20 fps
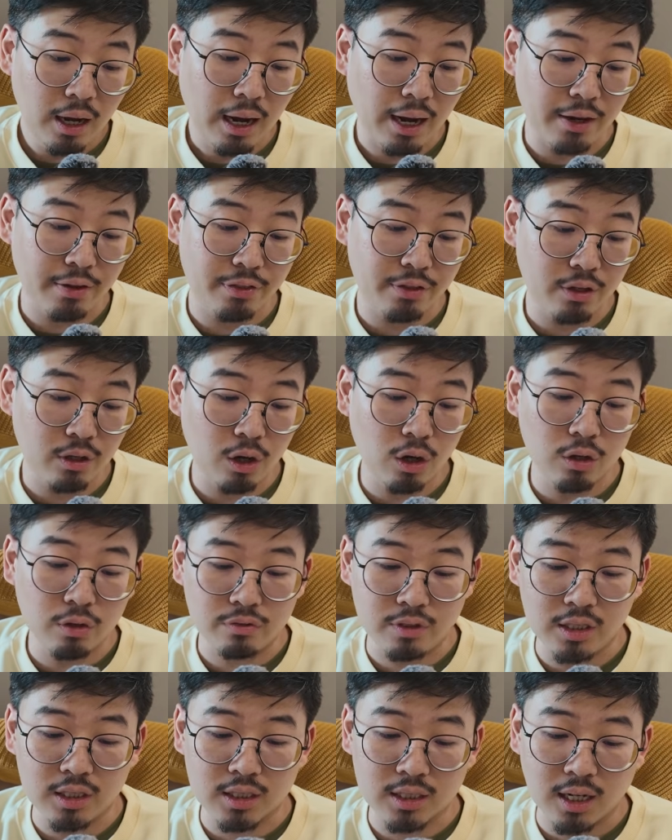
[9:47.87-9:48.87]
I think all
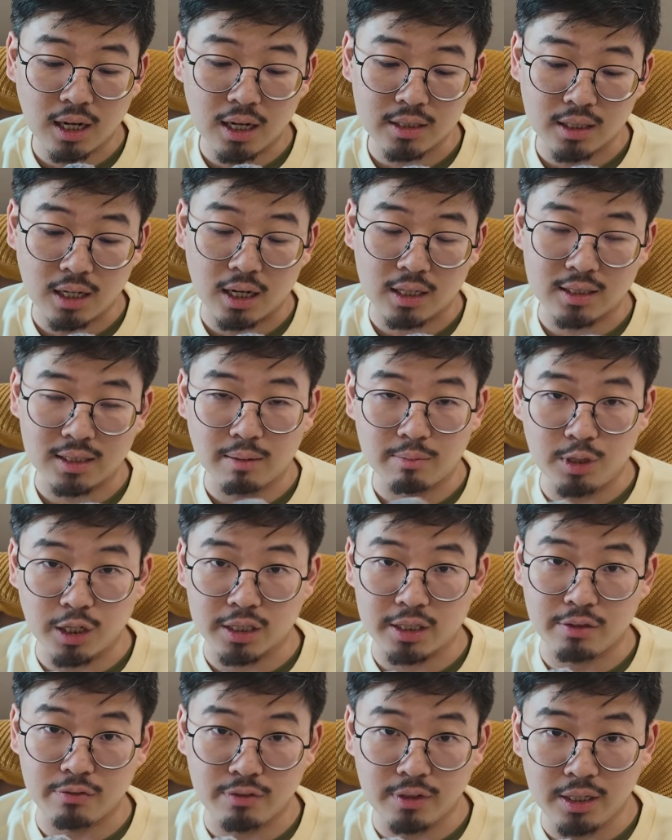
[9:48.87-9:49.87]
of these cards are
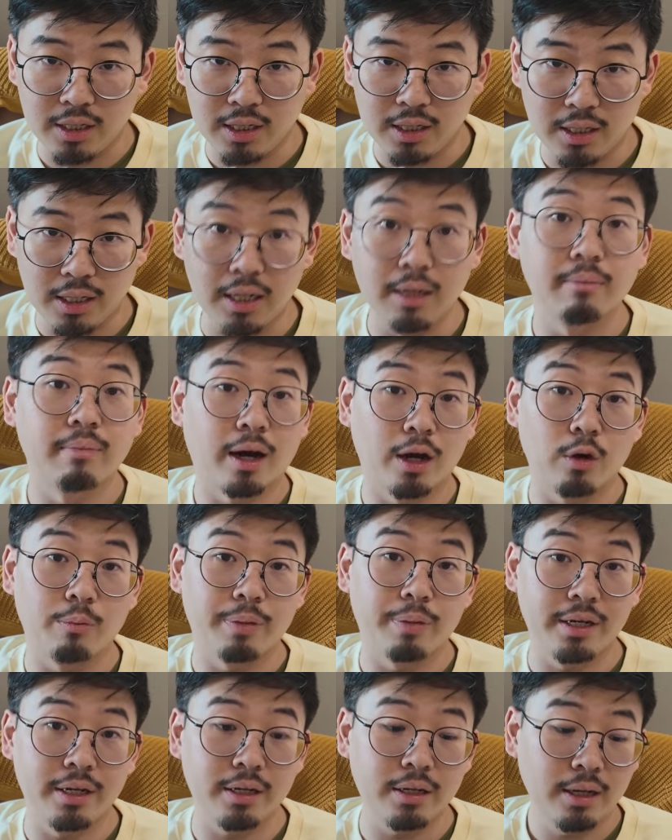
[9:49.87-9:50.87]
subjectively, in my
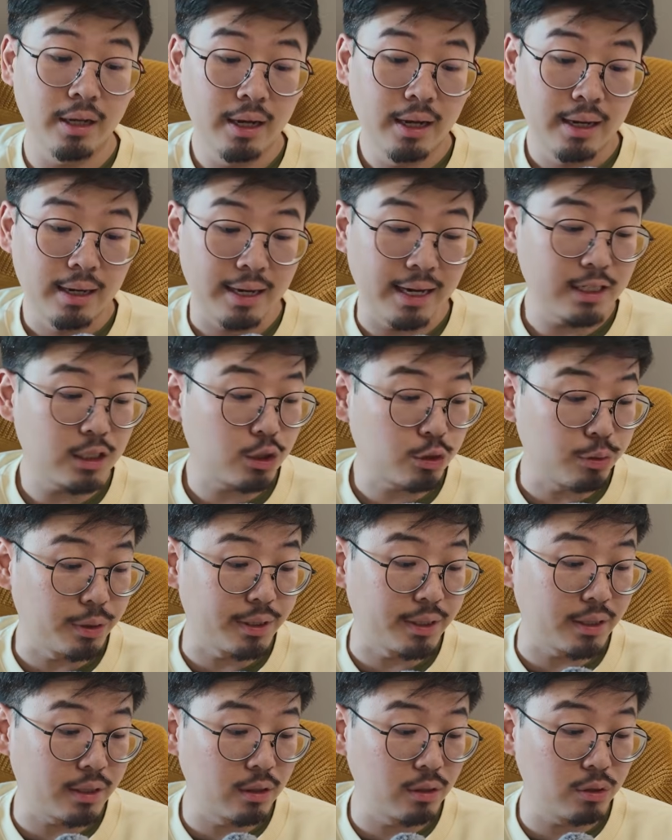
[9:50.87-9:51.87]
opinion, less
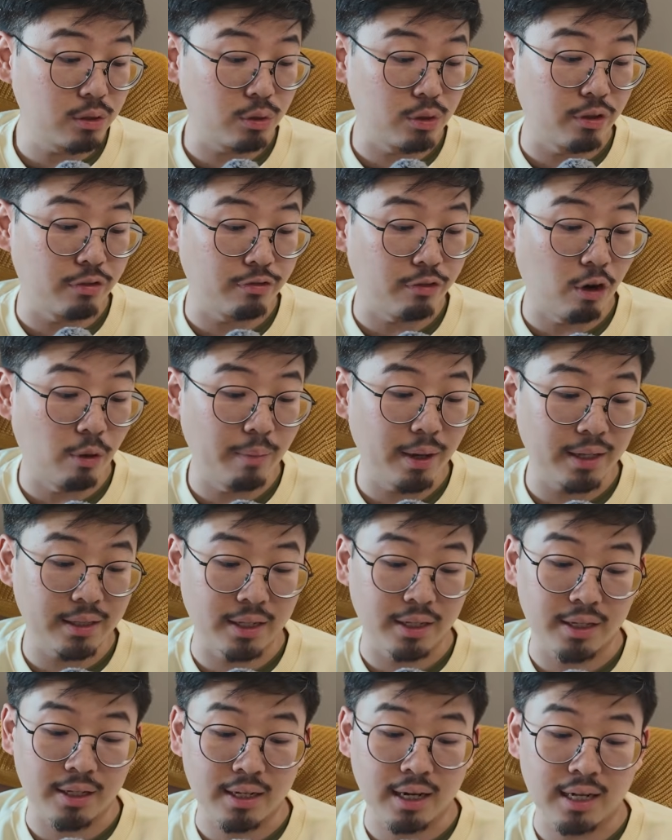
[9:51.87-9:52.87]
critical to the
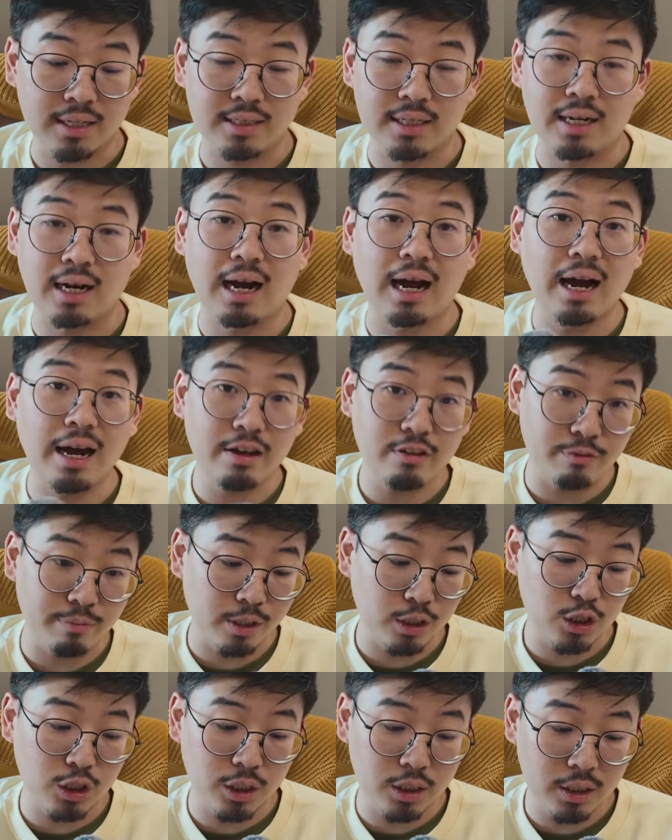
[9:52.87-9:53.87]
format than the cards that I've
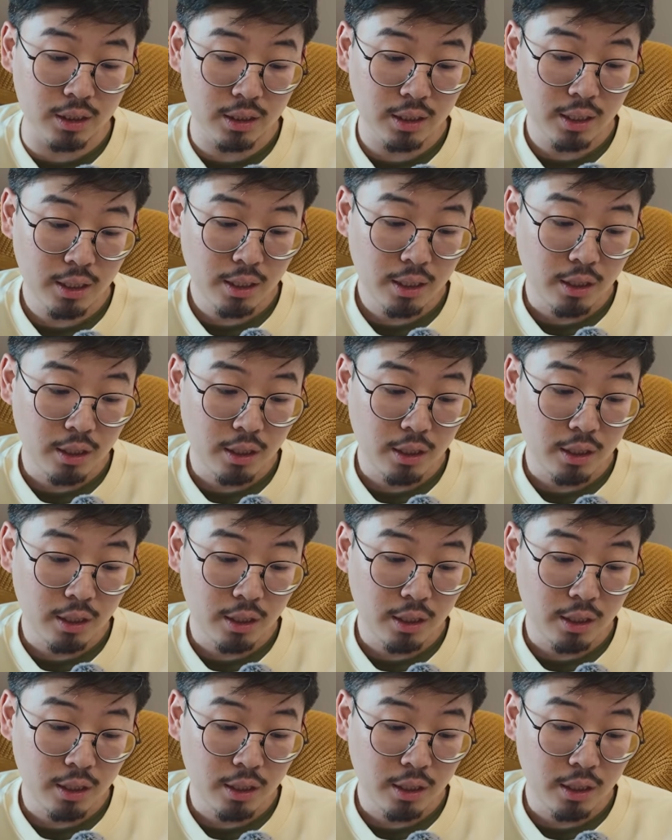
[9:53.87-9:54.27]
mentioned.